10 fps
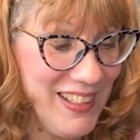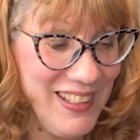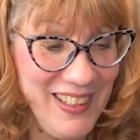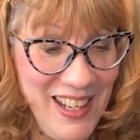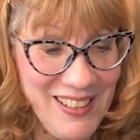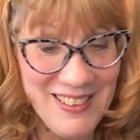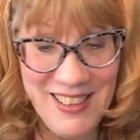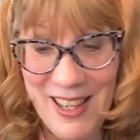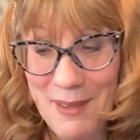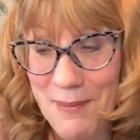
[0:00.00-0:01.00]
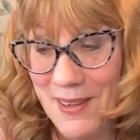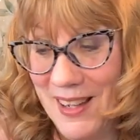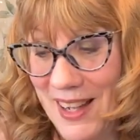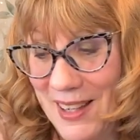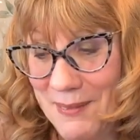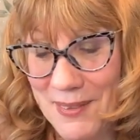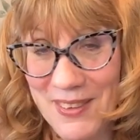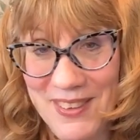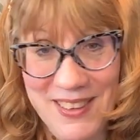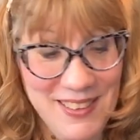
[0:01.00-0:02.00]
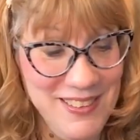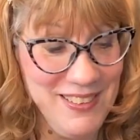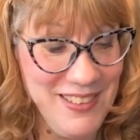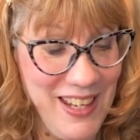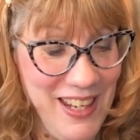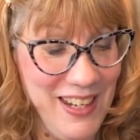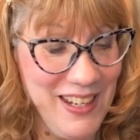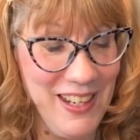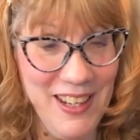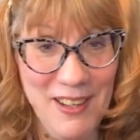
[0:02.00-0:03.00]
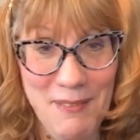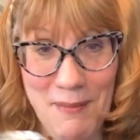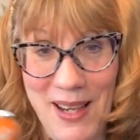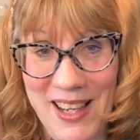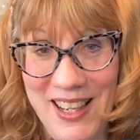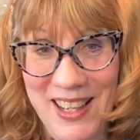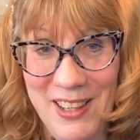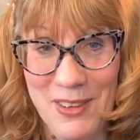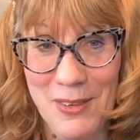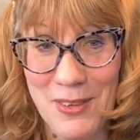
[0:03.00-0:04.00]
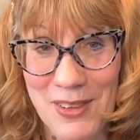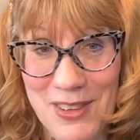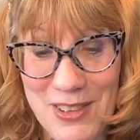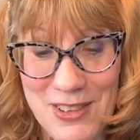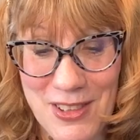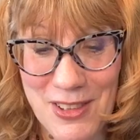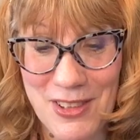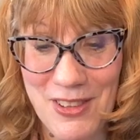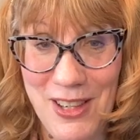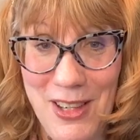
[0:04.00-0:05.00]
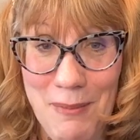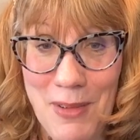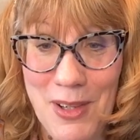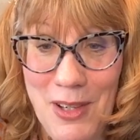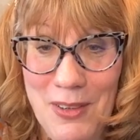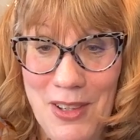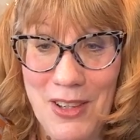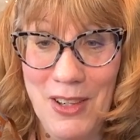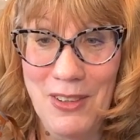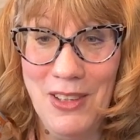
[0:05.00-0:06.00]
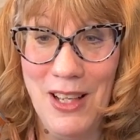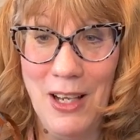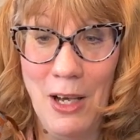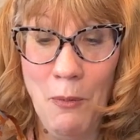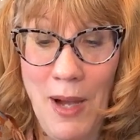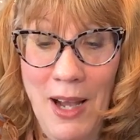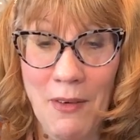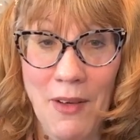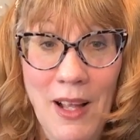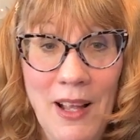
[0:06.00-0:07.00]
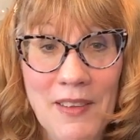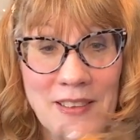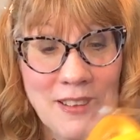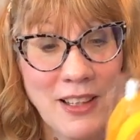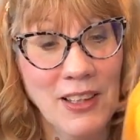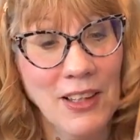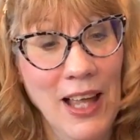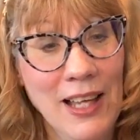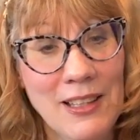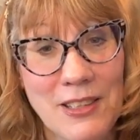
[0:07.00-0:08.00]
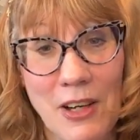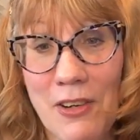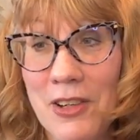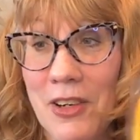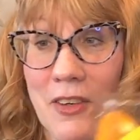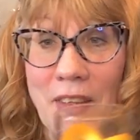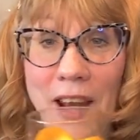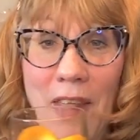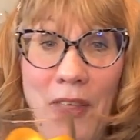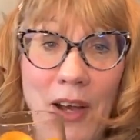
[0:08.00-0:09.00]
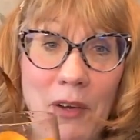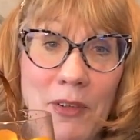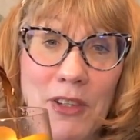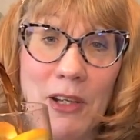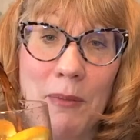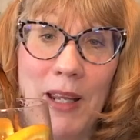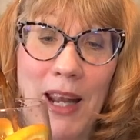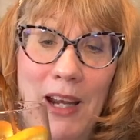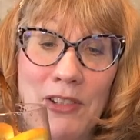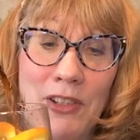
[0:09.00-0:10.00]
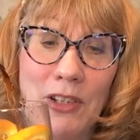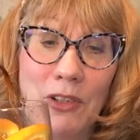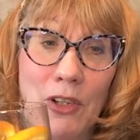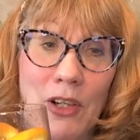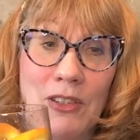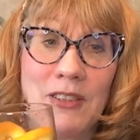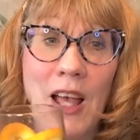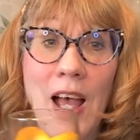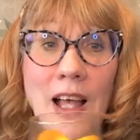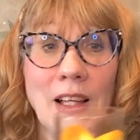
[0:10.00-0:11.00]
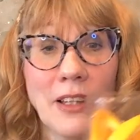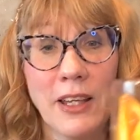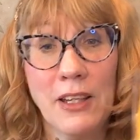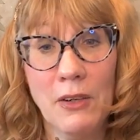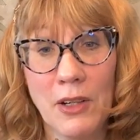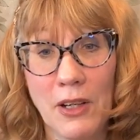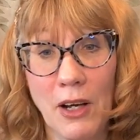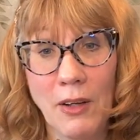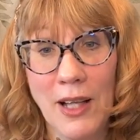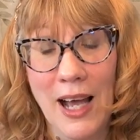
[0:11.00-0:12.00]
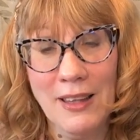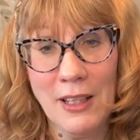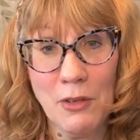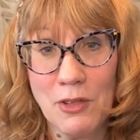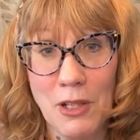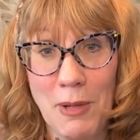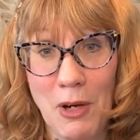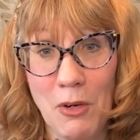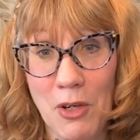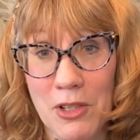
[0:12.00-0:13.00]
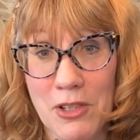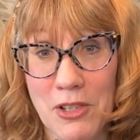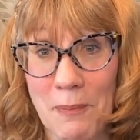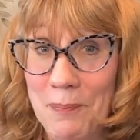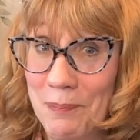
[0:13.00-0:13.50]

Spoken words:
Next up, I'm going to take my orange cream Coca-Cola. Oh, wow. This is a lot darker than I thought it was going to be. It actually looks like Coca-Cola. I thought it was going to be orange.